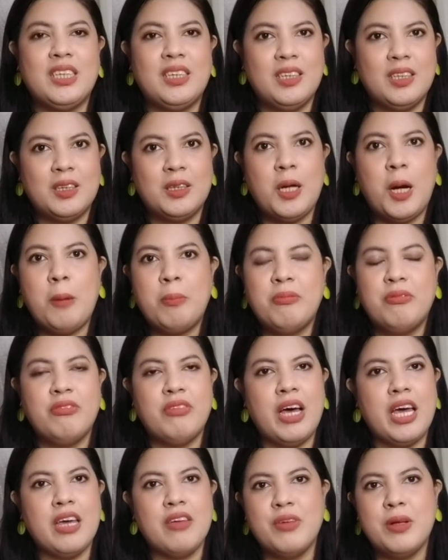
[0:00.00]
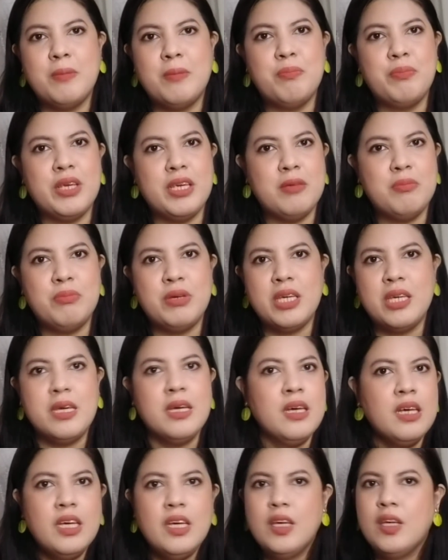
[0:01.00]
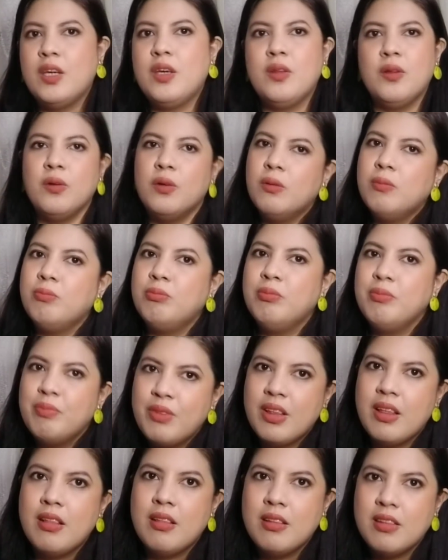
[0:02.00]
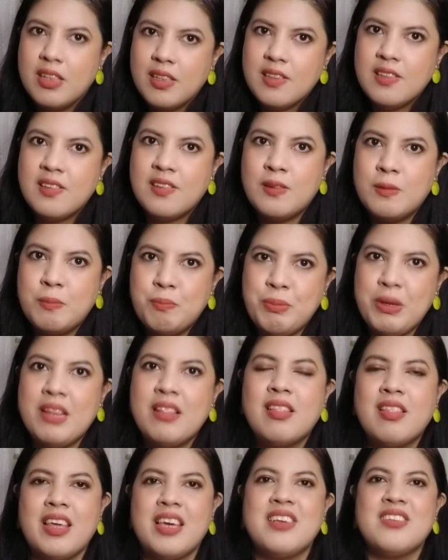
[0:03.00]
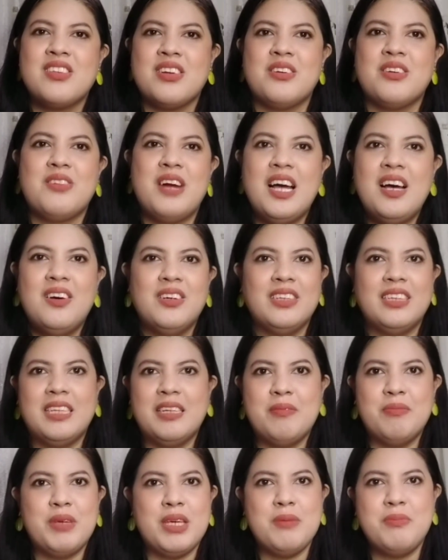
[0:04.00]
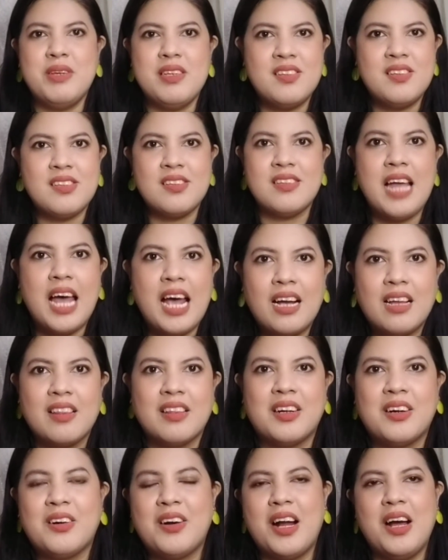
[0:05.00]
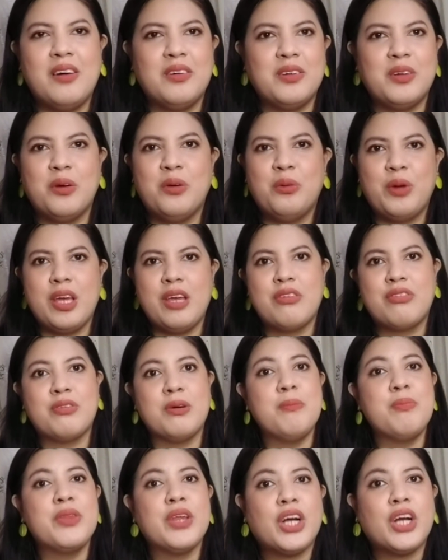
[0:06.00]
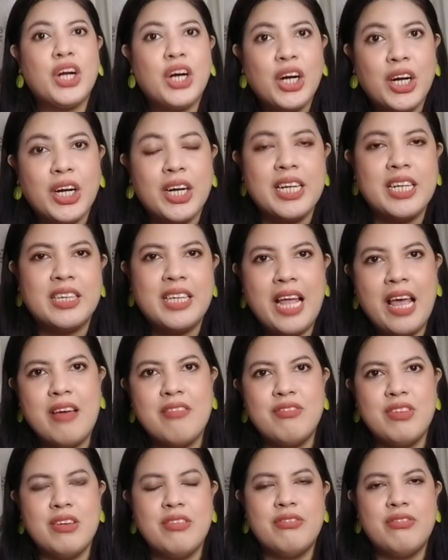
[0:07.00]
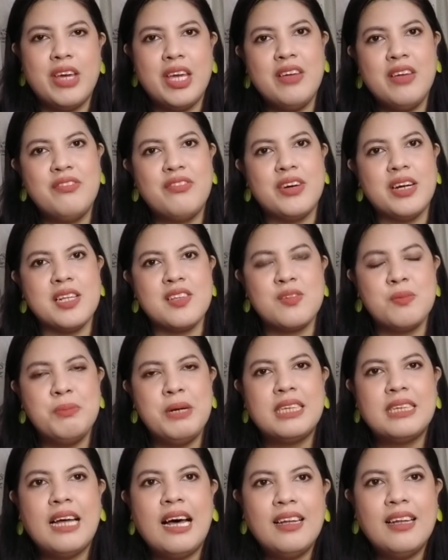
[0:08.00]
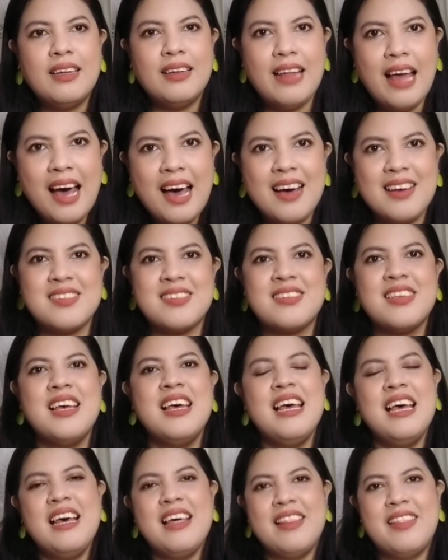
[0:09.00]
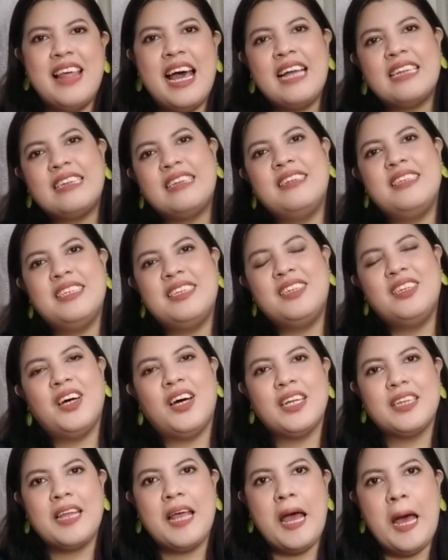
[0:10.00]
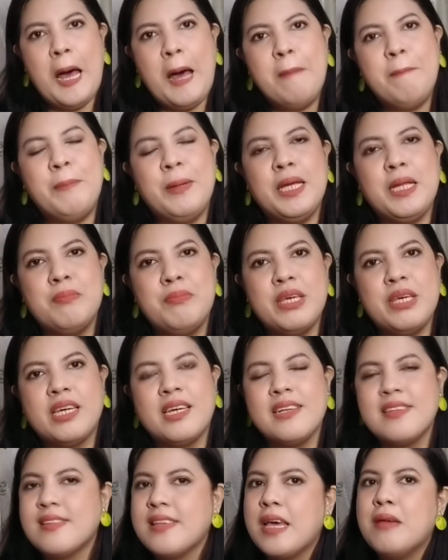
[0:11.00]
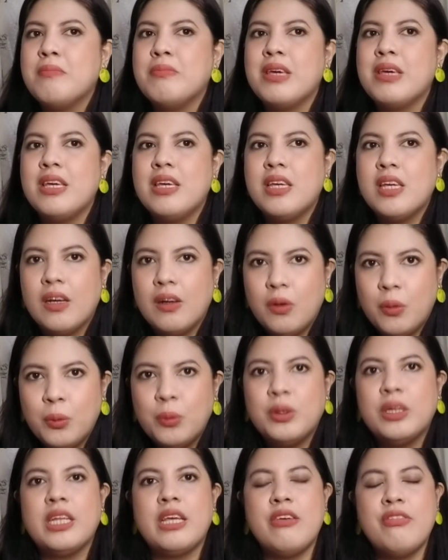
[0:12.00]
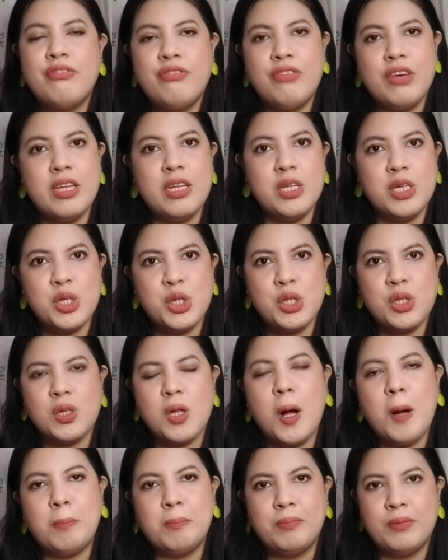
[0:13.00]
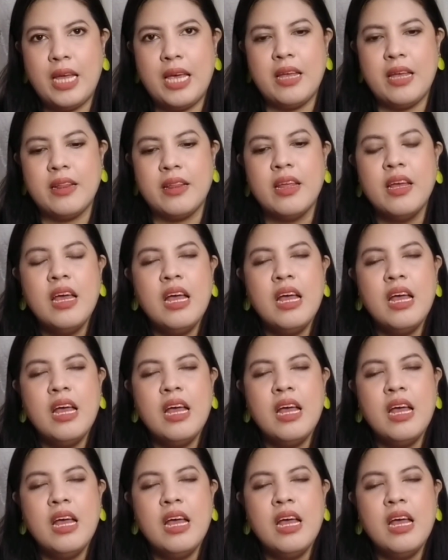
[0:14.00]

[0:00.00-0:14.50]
the top 5 and maybe, spin things around and maybe snag the crown away from the current heavy favorites. But alas, that did not happen because Emmy only finished top 10.